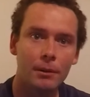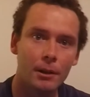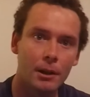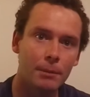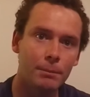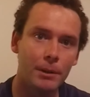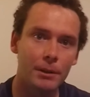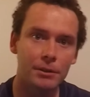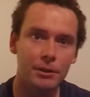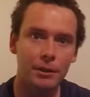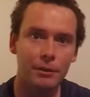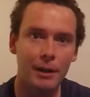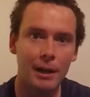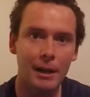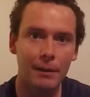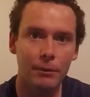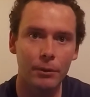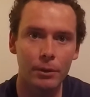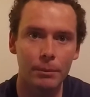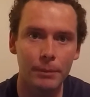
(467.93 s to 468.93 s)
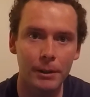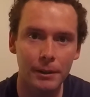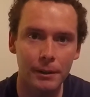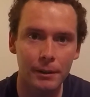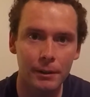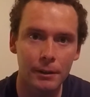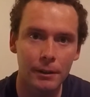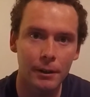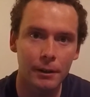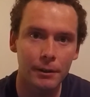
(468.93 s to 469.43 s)
a bunch of gravel to make
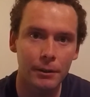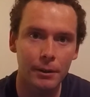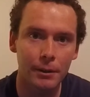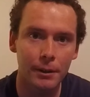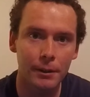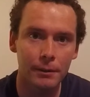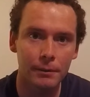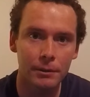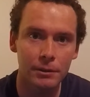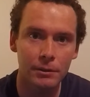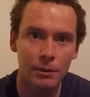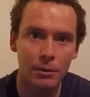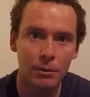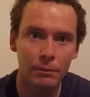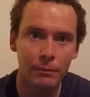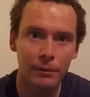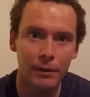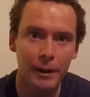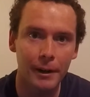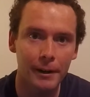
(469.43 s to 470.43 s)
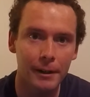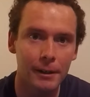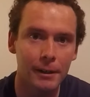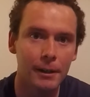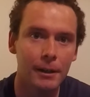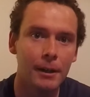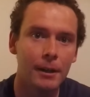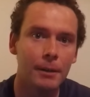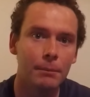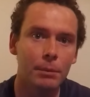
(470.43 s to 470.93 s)
a cooking stone
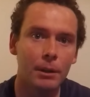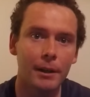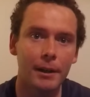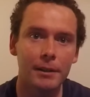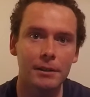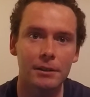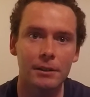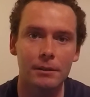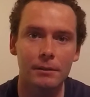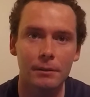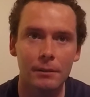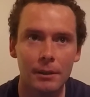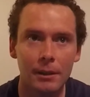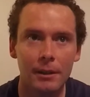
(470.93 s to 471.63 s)
fireplace, and